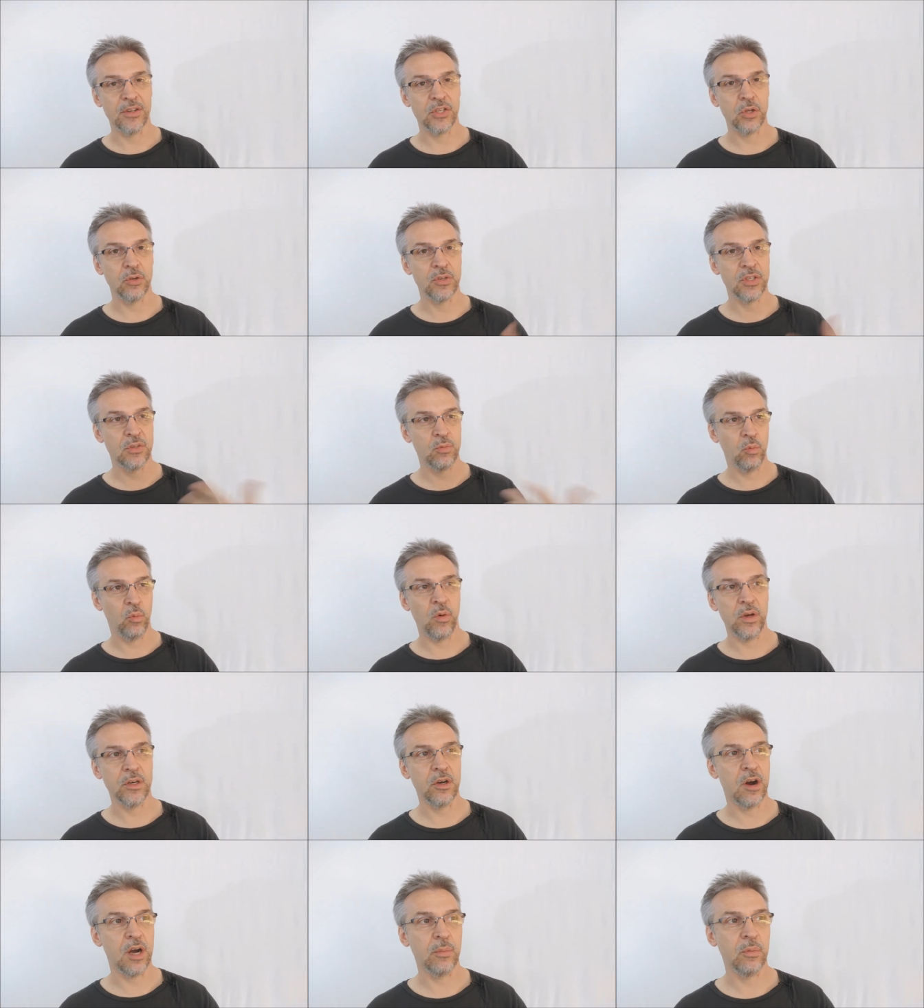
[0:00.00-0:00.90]
So,
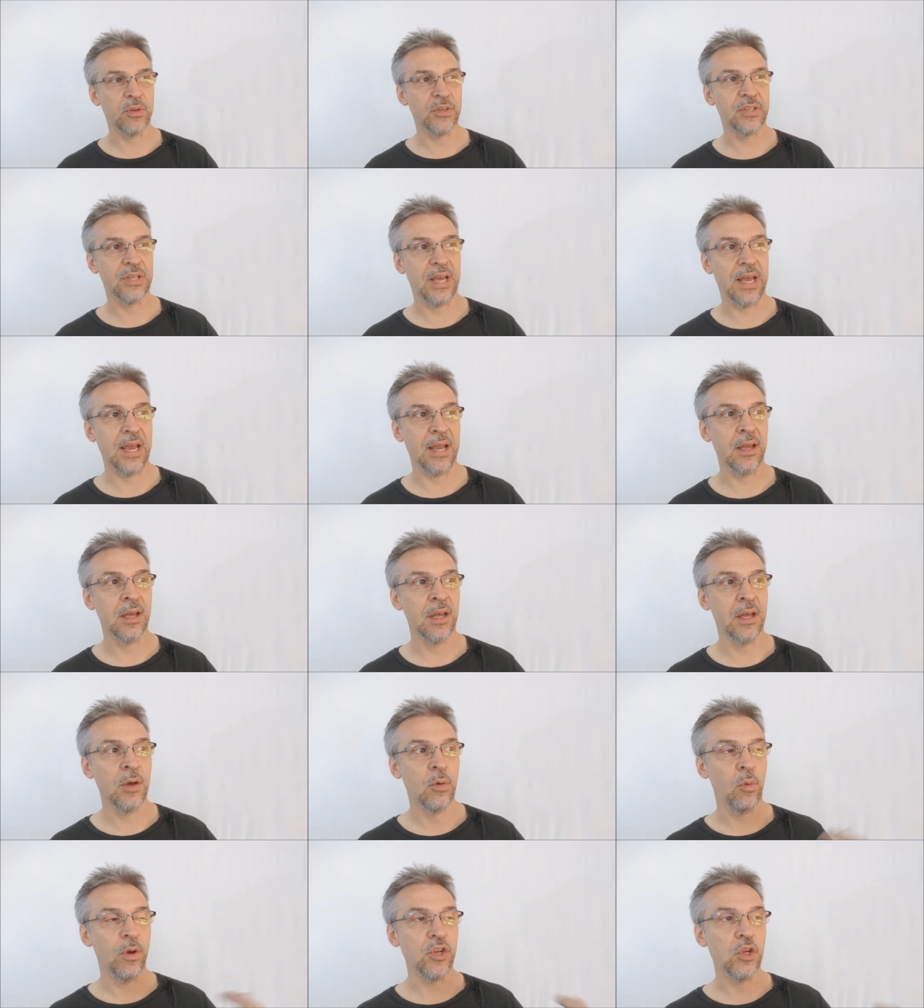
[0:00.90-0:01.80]
one card will say,
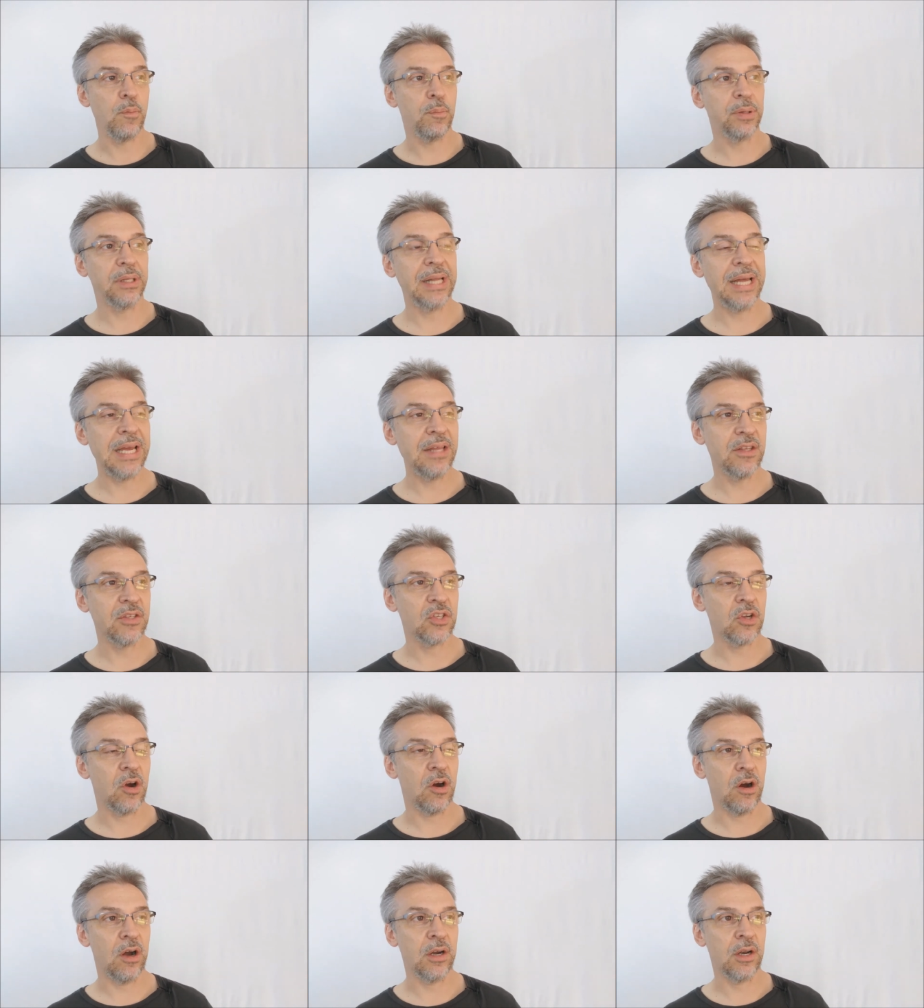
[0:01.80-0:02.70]
when you play this
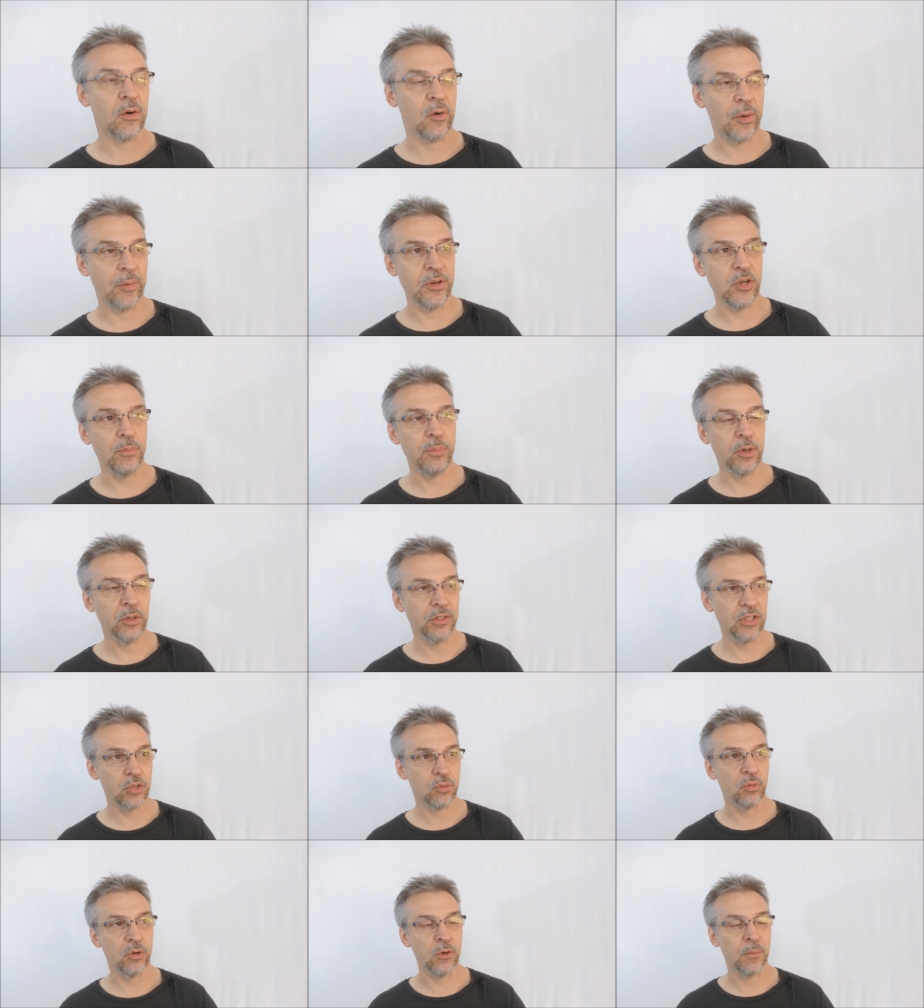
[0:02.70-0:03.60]
card or when you build
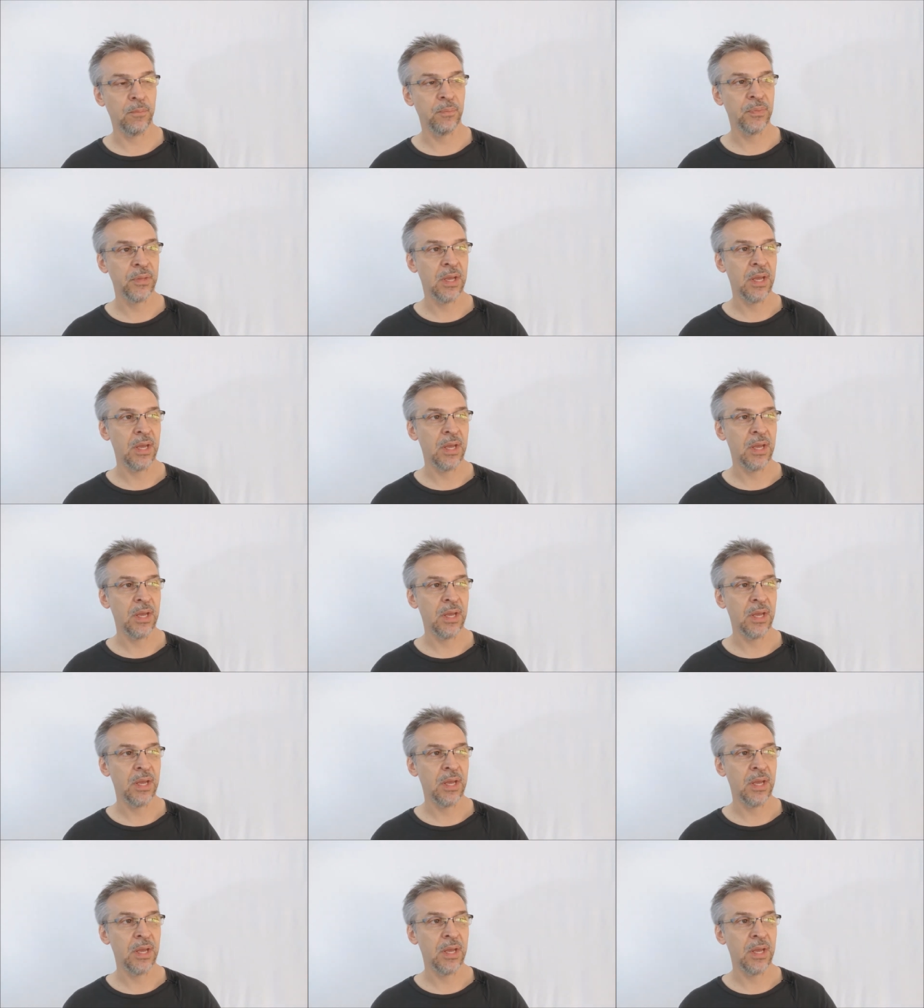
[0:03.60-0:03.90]
this room,